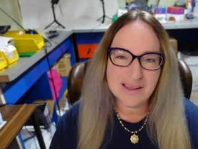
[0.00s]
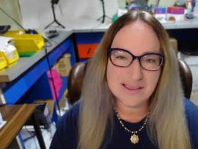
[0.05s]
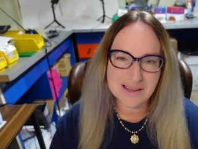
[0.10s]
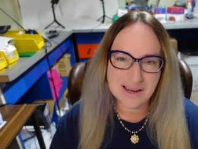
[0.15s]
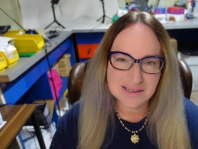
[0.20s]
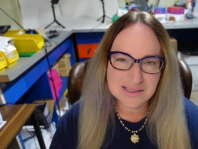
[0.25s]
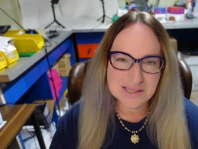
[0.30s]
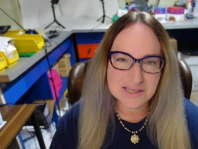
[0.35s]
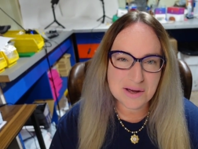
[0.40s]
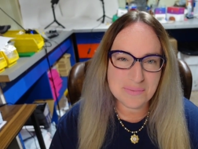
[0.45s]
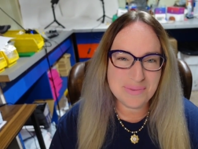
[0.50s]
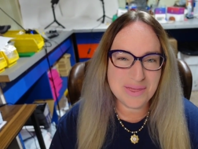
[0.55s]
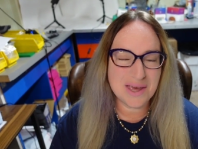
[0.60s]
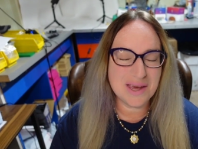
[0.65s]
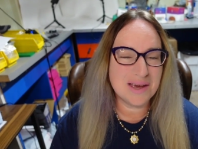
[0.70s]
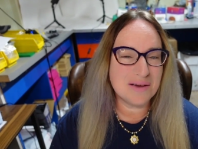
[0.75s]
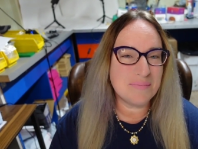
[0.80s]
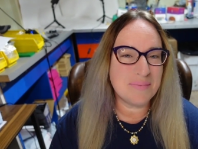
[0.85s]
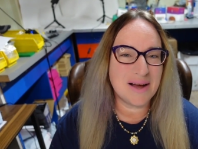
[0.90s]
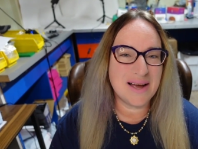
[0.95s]
That's
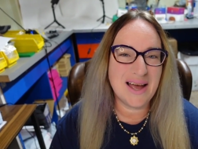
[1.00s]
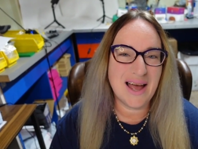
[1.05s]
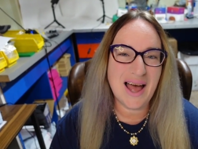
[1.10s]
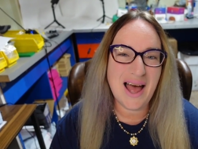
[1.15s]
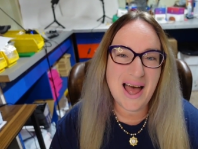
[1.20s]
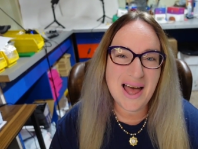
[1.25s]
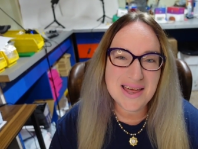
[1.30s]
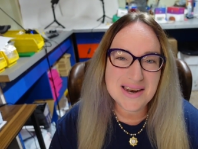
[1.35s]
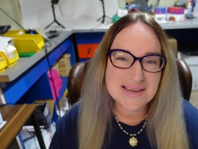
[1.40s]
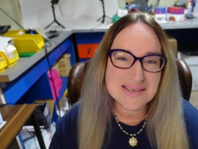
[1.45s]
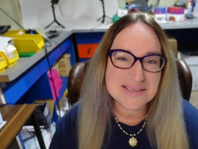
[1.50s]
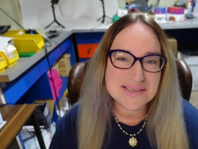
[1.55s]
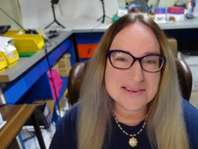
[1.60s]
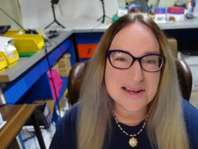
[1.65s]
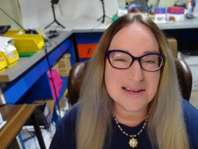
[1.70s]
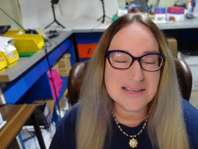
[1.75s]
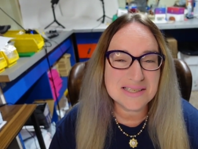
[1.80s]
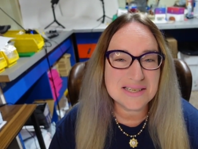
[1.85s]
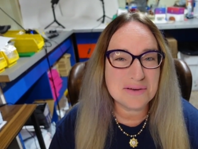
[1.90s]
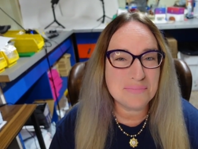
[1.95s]
something in my head. It's
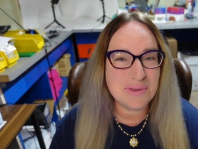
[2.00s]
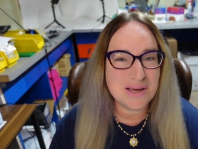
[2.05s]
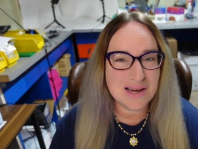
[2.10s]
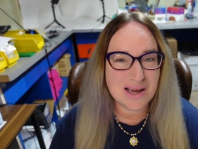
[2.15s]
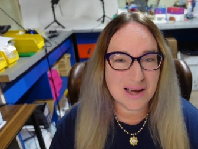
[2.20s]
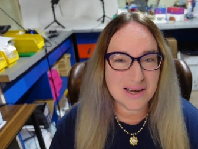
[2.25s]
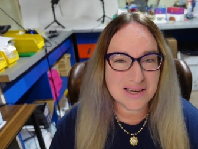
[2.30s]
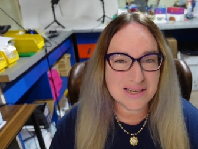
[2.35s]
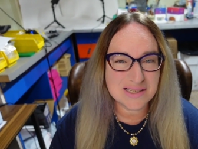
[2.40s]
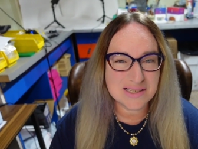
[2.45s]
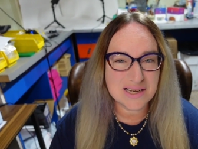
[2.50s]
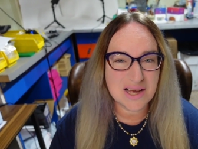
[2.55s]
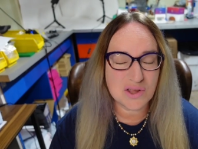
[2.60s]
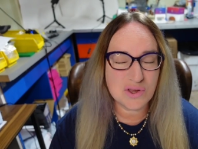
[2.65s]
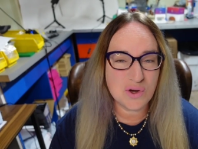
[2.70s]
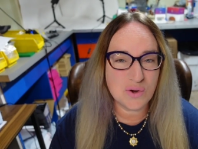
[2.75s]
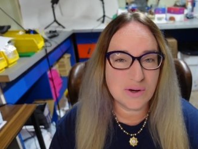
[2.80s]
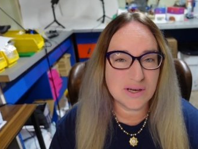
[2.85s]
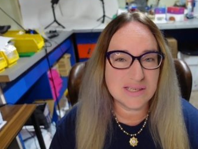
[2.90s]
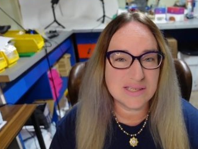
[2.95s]
not something I can tell
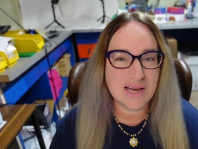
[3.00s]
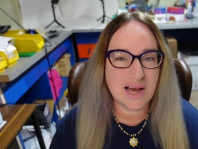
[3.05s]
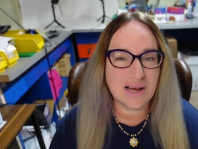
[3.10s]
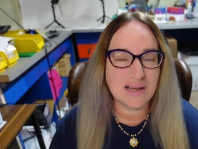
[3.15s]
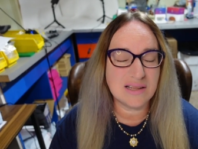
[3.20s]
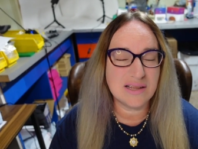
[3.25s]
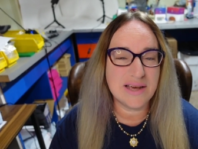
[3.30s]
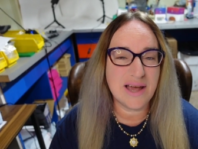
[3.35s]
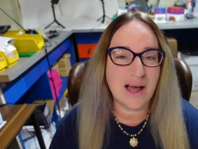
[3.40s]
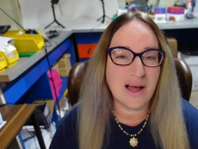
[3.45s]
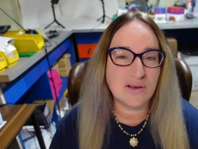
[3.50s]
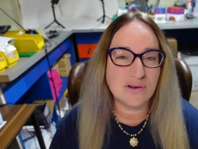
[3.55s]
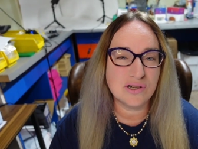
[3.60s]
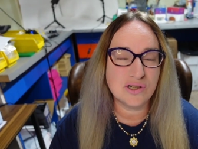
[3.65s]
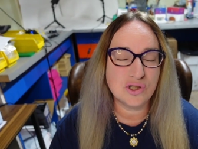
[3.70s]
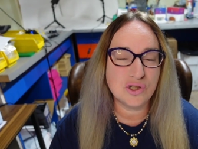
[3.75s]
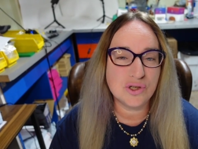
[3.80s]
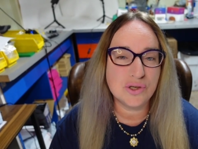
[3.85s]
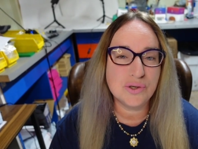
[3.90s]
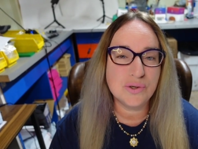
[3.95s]
you exactly how to
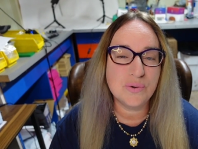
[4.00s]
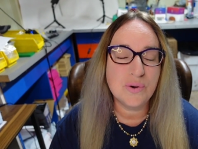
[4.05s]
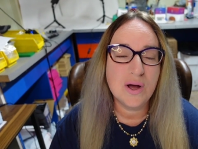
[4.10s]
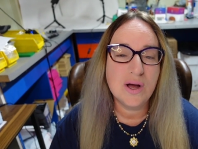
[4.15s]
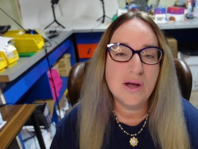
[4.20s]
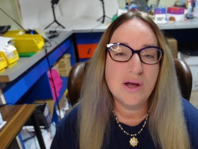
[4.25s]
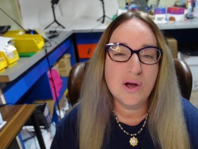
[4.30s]
do.